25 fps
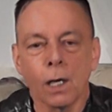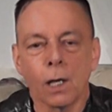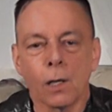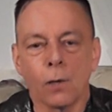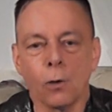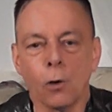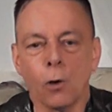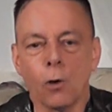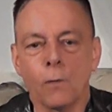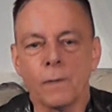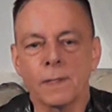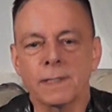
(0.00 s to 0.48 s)

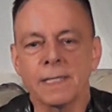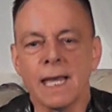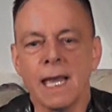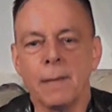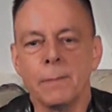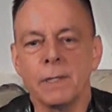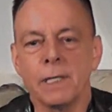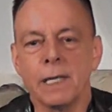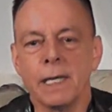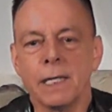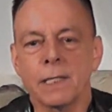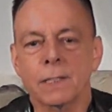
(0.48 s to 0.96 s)
Law that
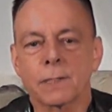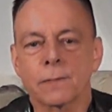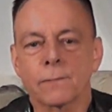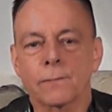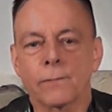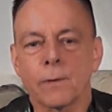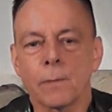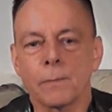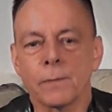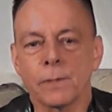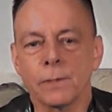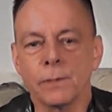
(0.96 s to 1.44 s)
emanates
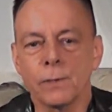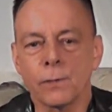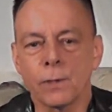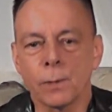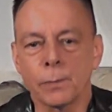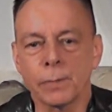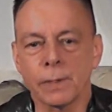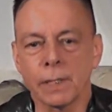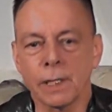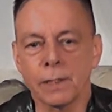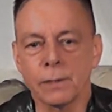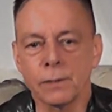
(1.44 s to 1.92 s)
from the
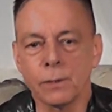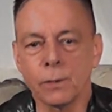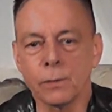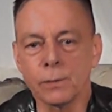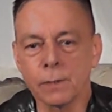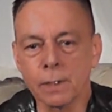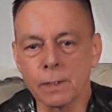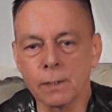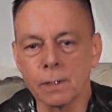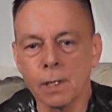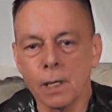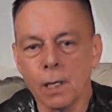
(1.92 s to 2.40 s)
European
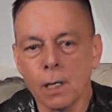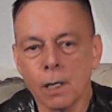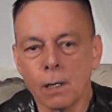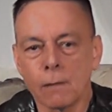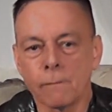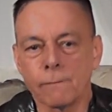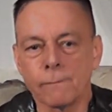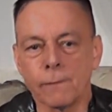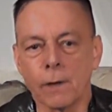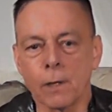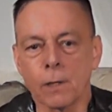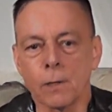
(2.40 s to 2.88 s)
Union
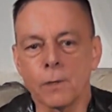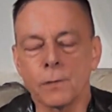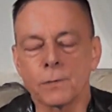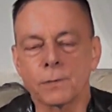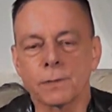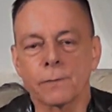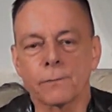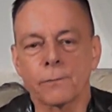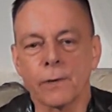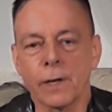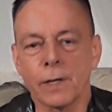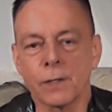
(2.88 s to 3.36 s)
follows
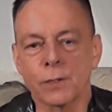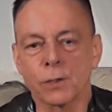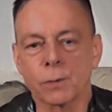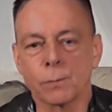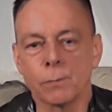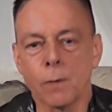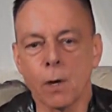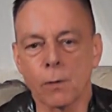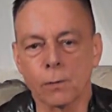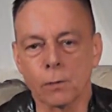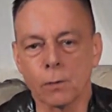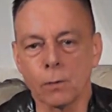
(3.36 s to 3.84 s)
the French
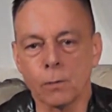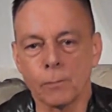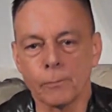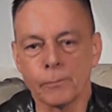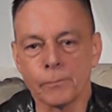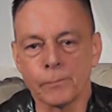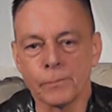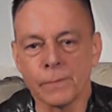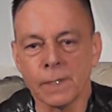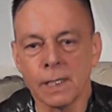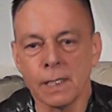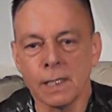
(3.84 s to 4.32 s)
model.
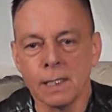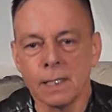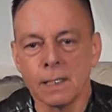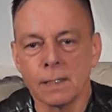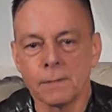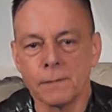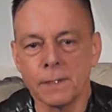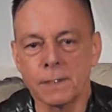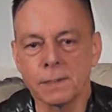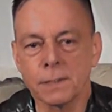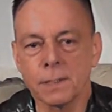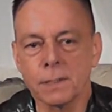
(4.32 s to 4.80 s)

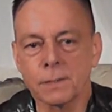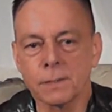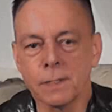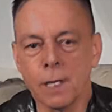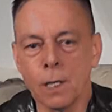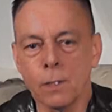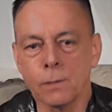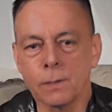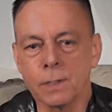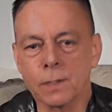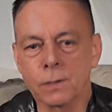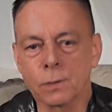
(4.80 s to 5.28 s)
This is
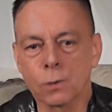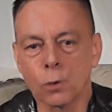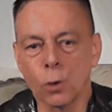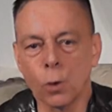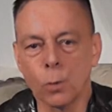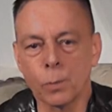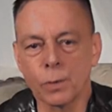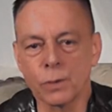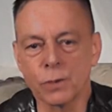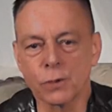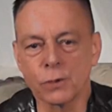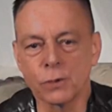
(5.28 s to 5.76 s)
known as
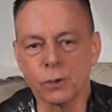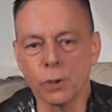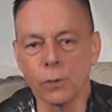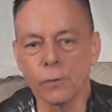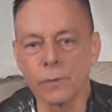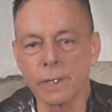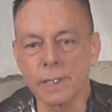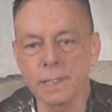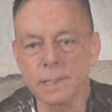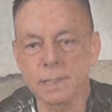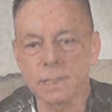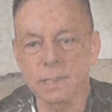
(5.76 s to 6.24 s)
Corpus
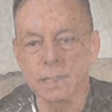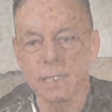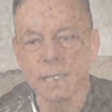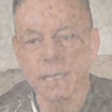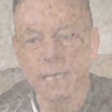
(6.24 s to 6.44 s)
Juris